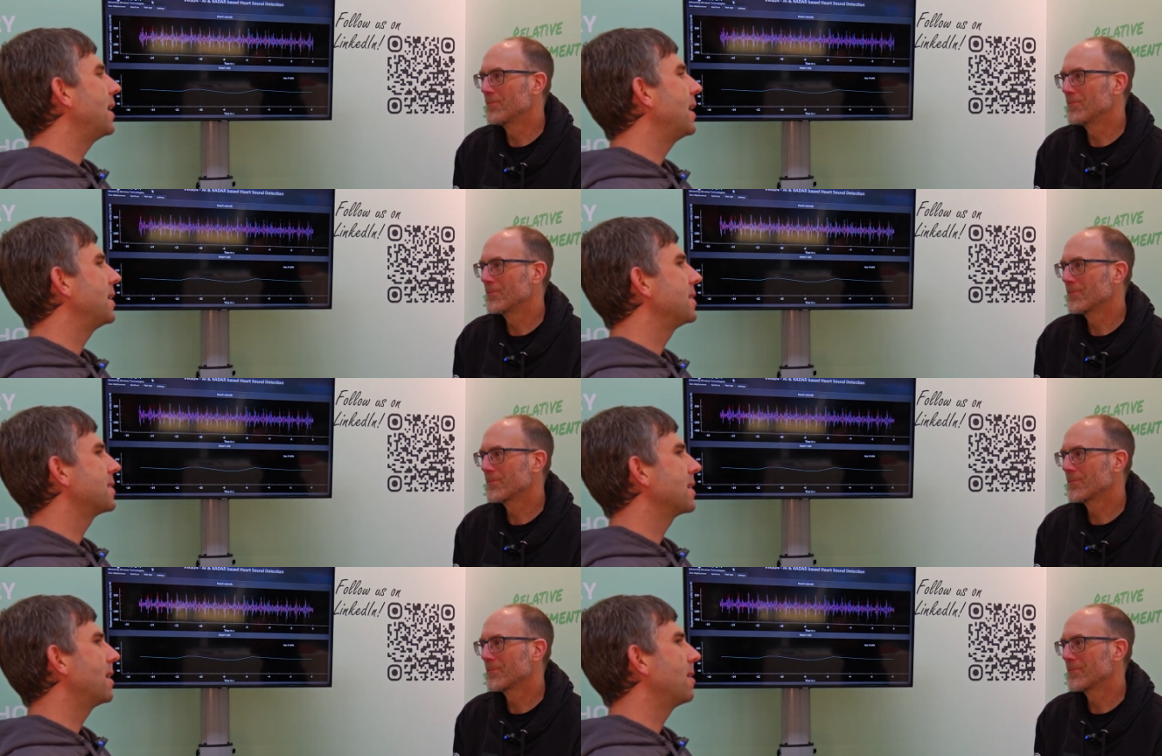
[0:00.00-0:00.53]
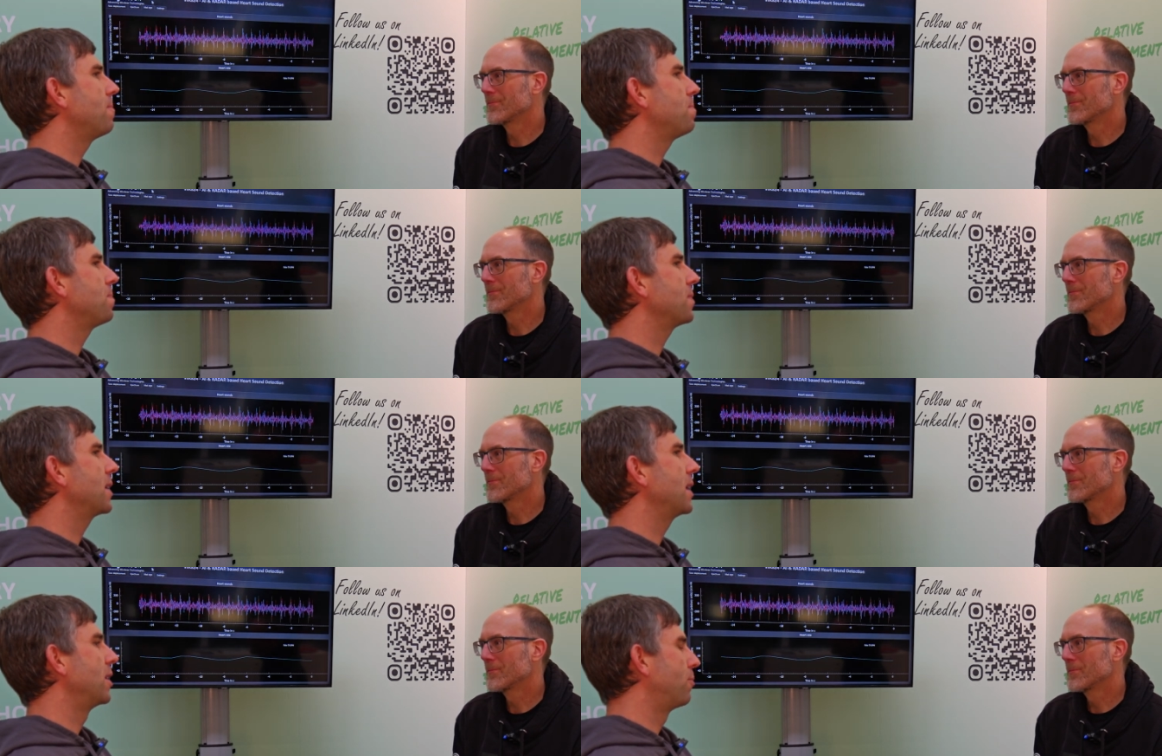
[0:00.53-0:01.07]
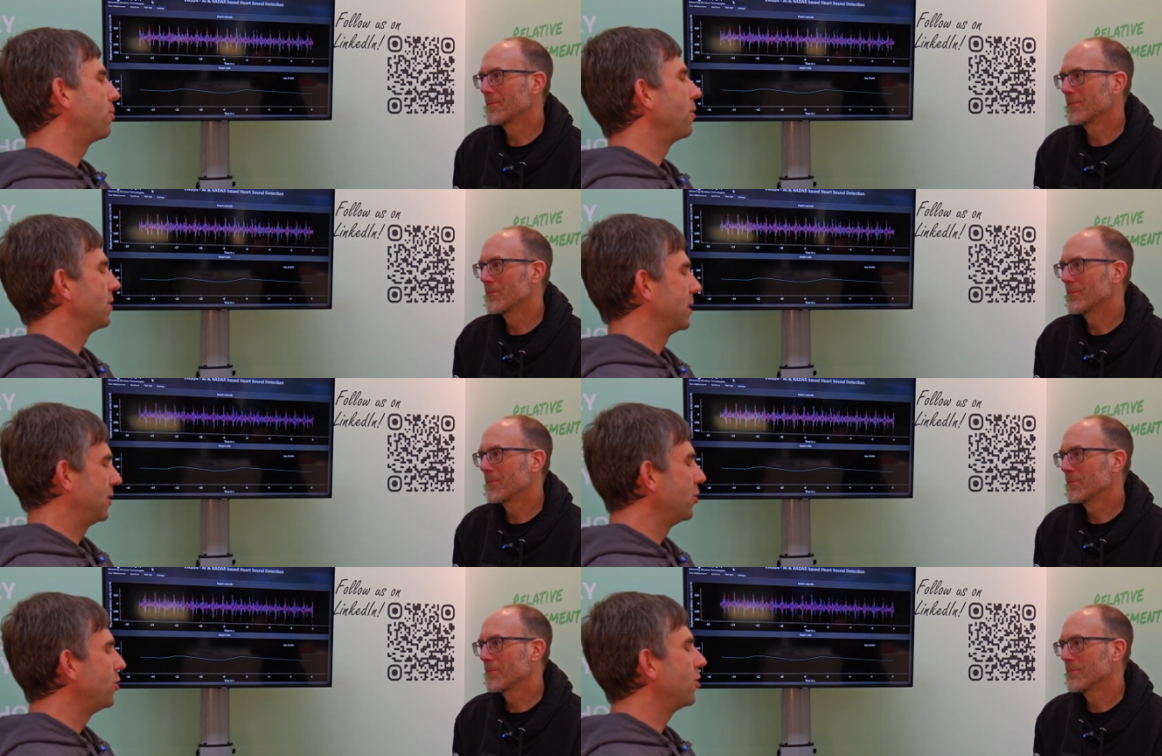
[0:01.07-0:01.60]
Speaker 1: And in a
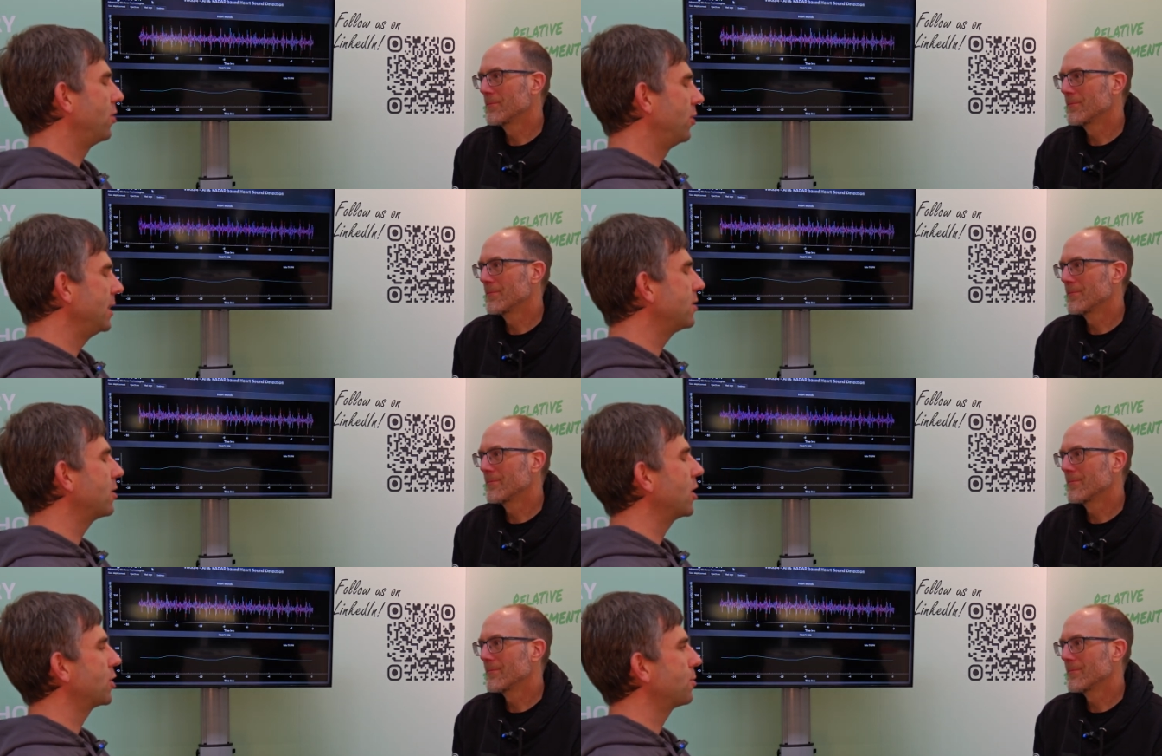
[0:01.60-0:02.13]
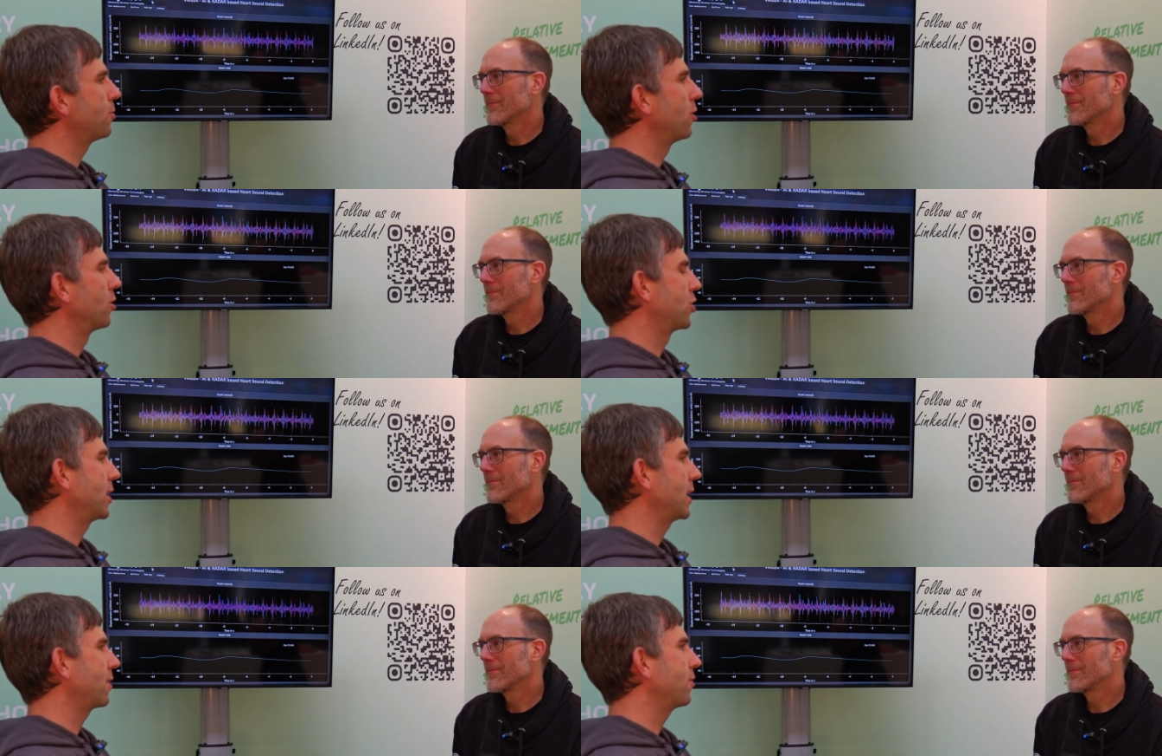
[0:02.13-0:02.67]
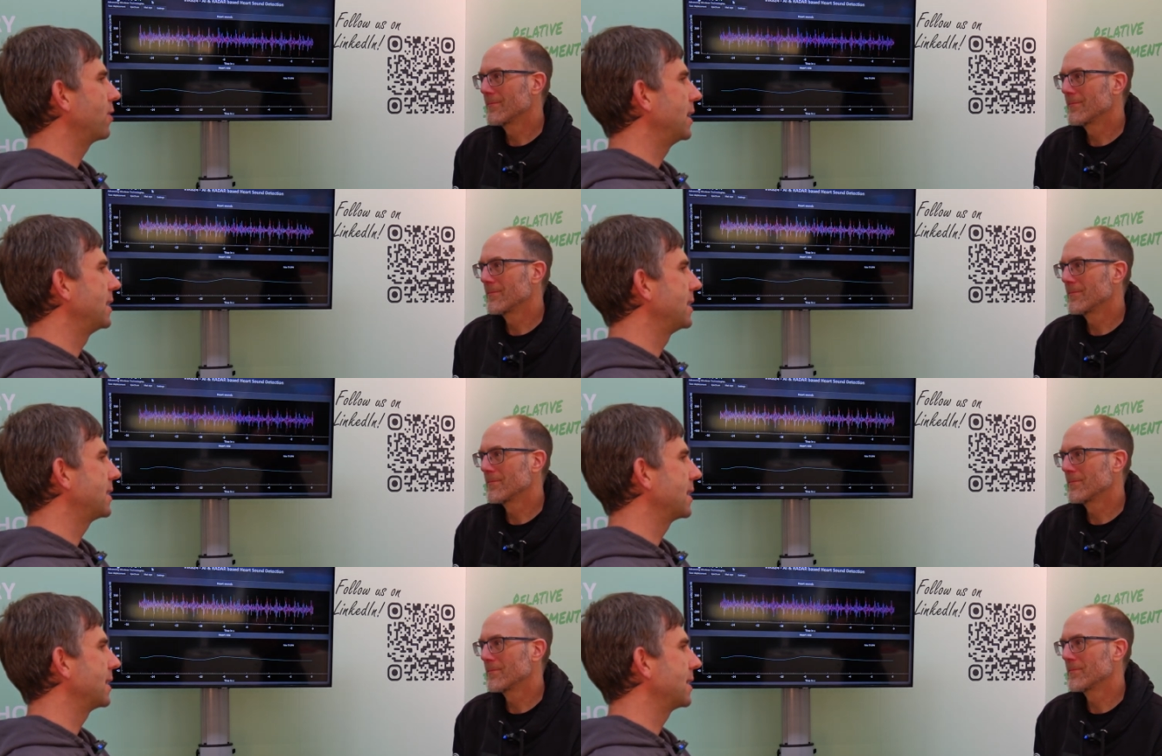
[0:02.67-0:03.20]
previous research project, for
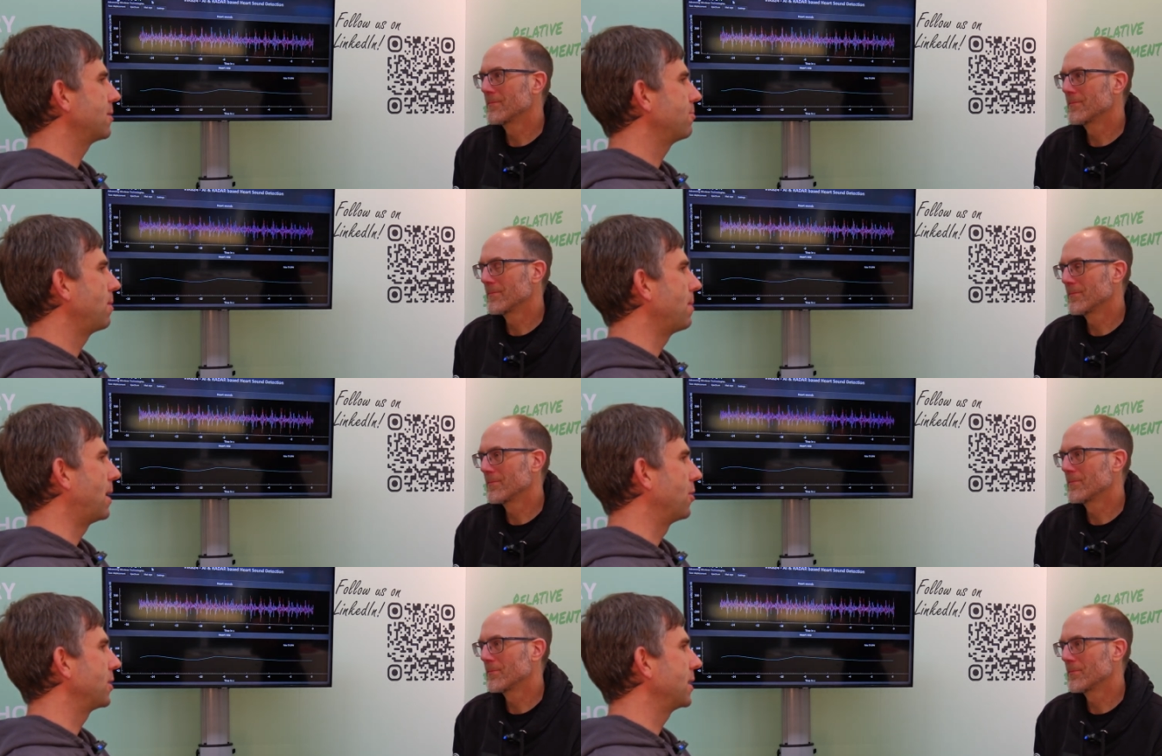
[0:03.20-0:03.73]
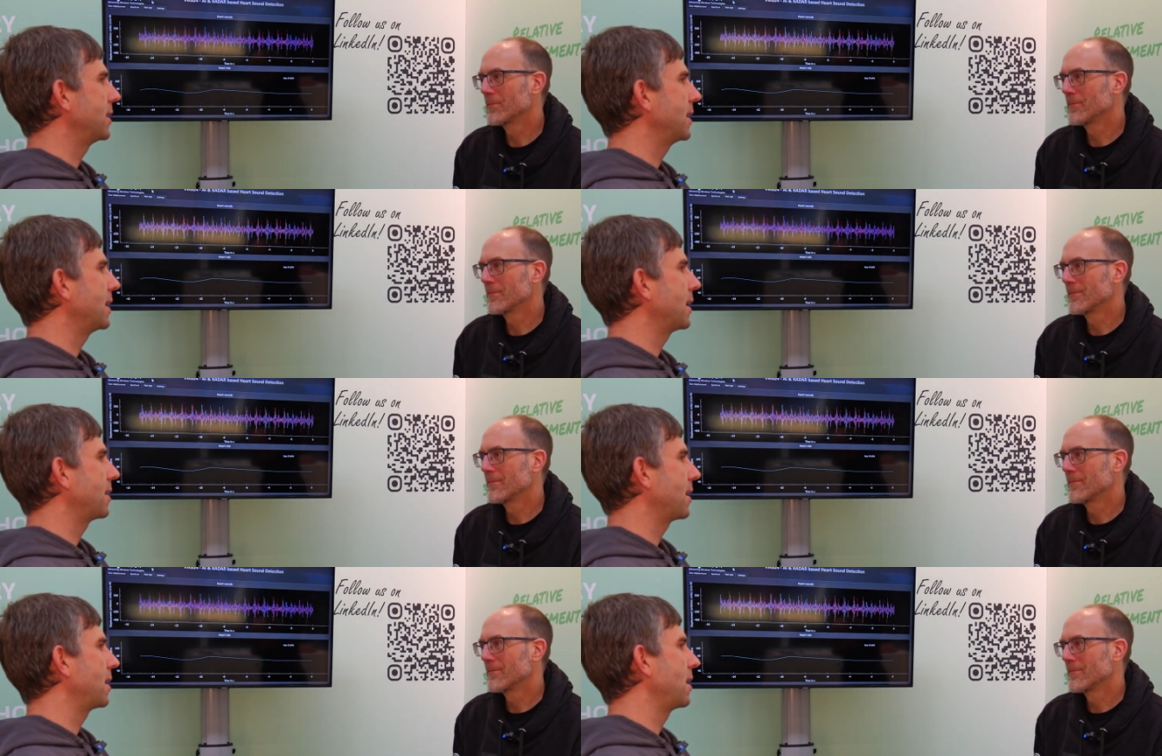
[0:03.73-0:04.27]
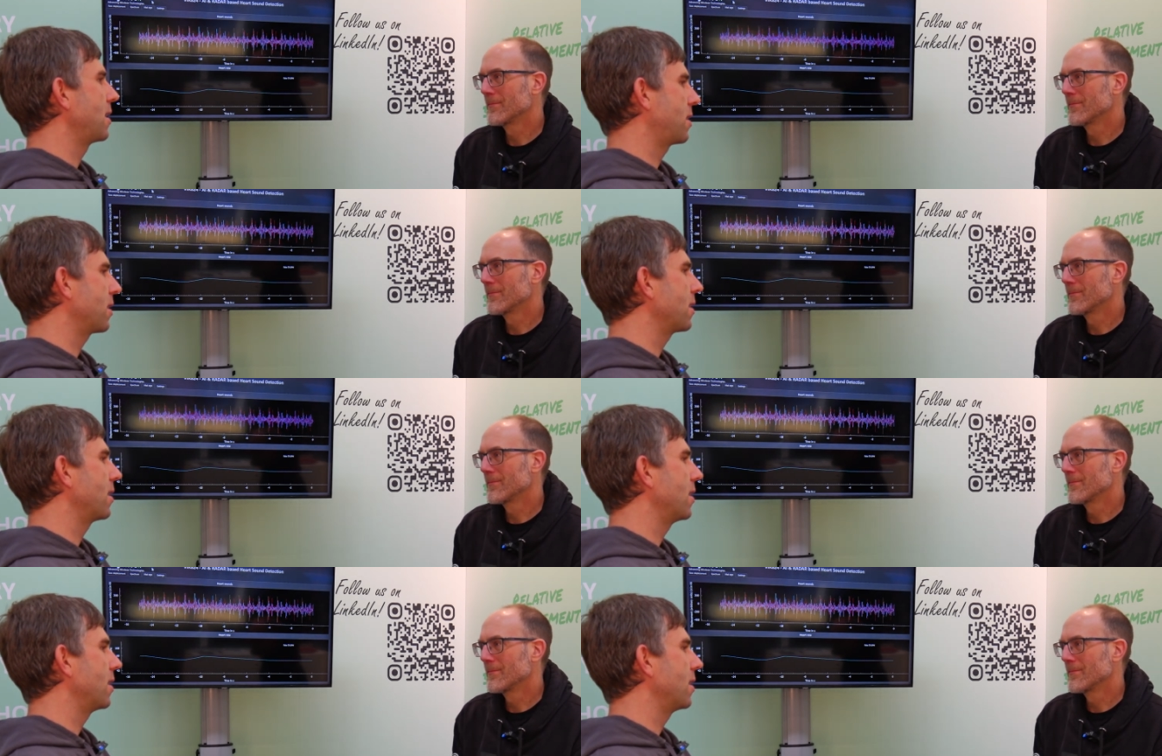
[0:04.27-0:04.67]
instance, we mounted it underneath